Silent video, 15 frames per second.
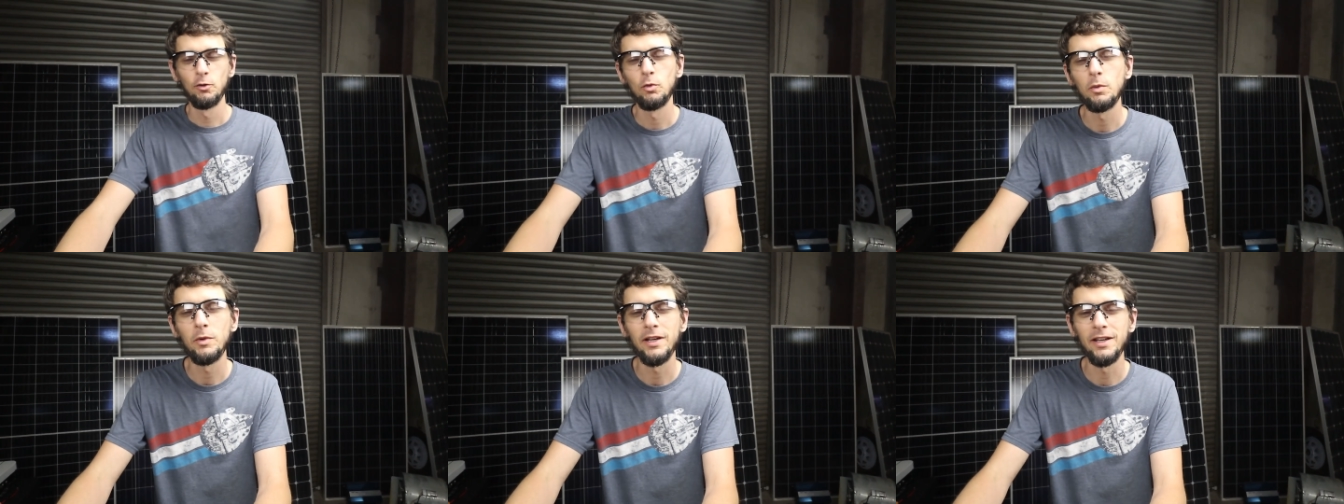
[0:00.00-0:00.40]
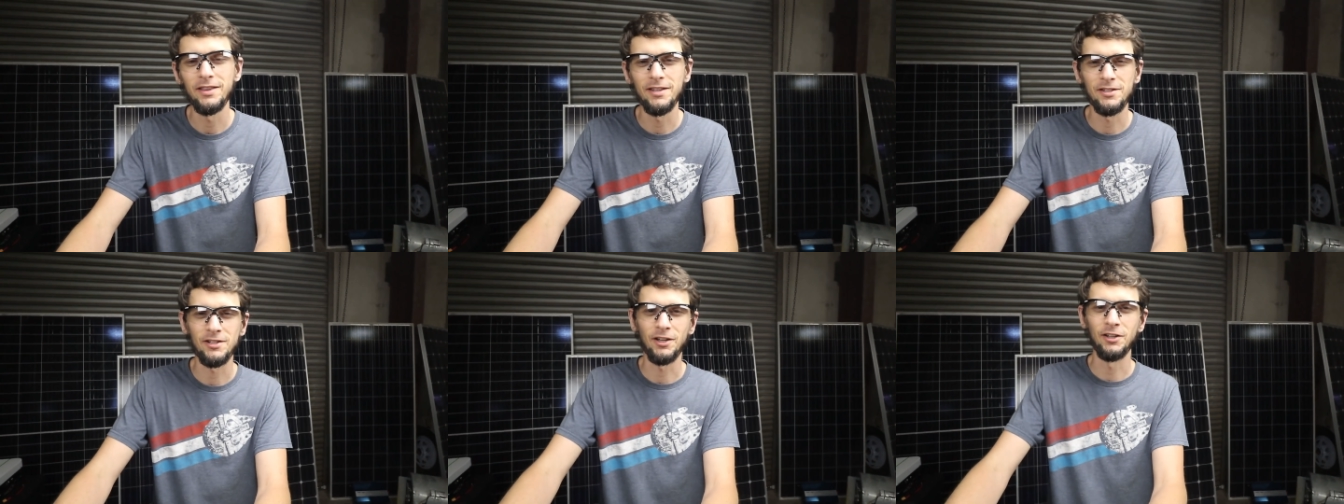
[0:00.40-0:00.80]
when we get
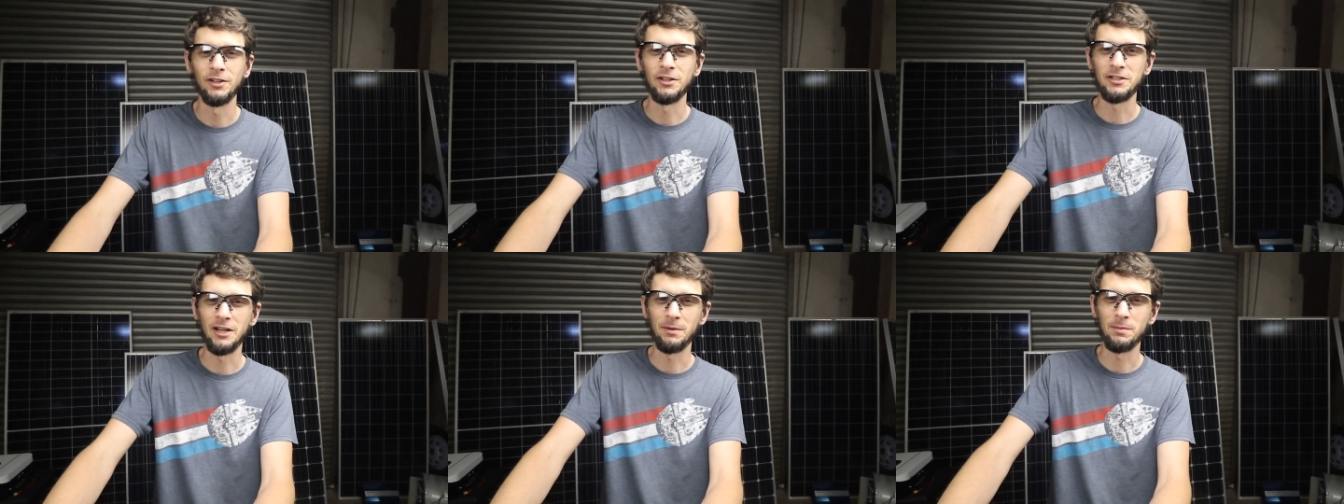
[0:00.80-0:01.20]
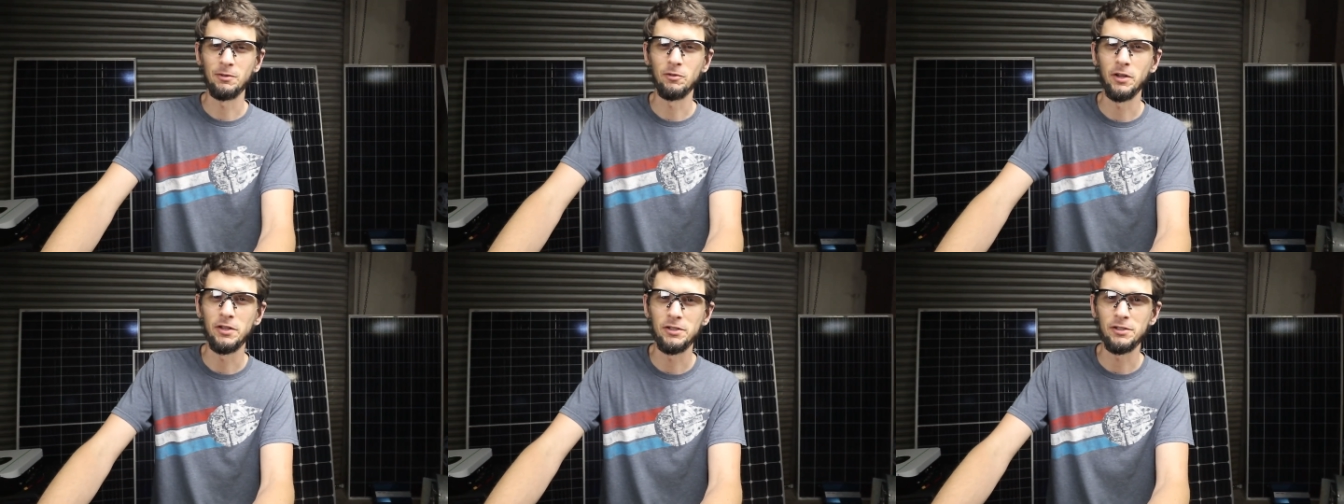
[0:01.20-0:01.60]
this all hooked up
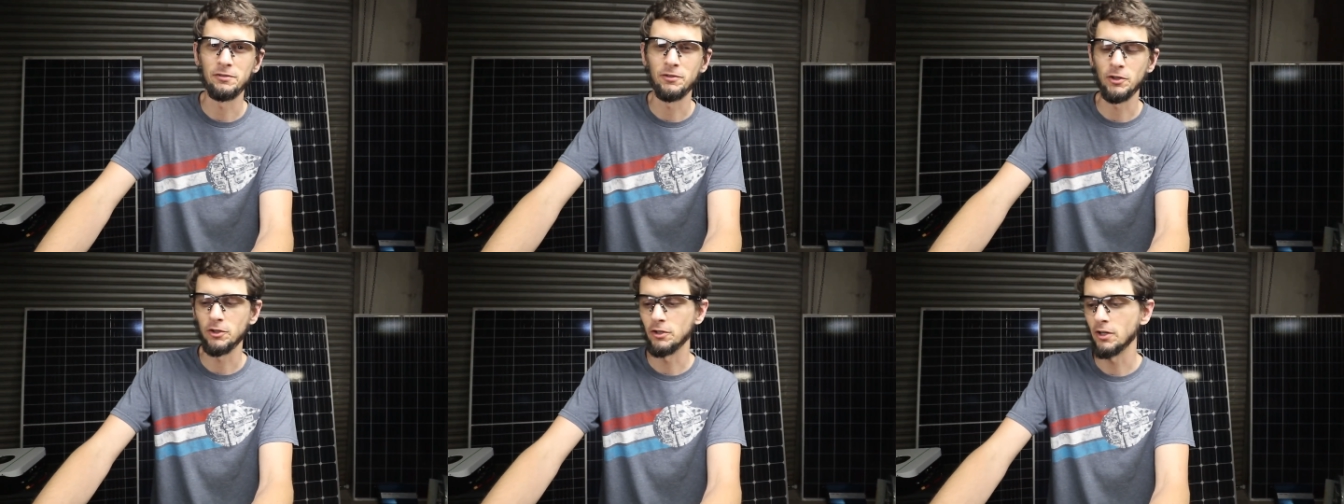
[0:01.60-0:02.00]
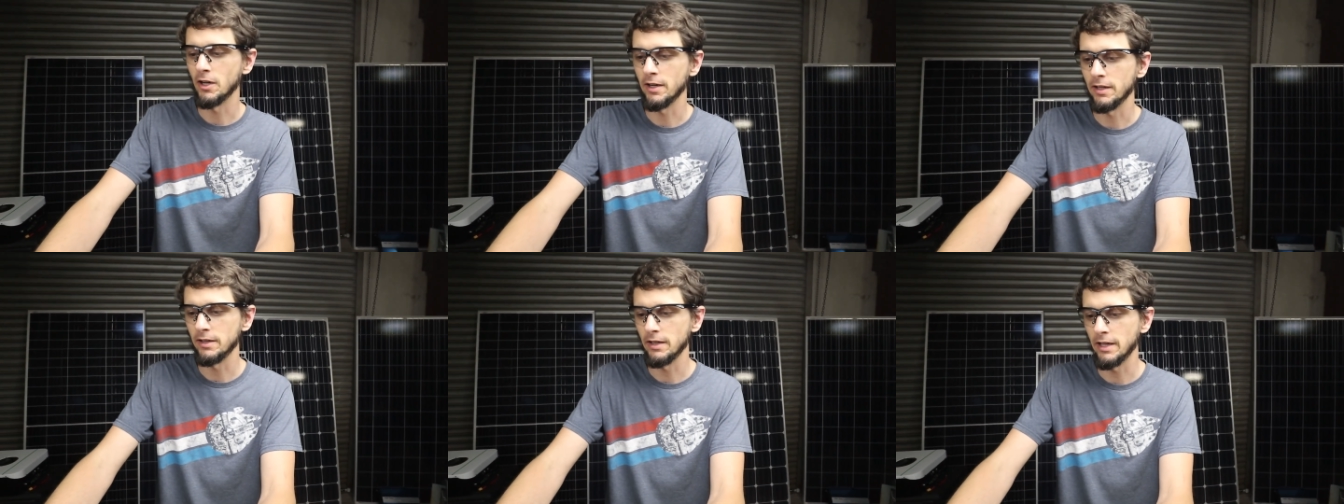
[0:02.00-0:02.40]
and run this inverter on it.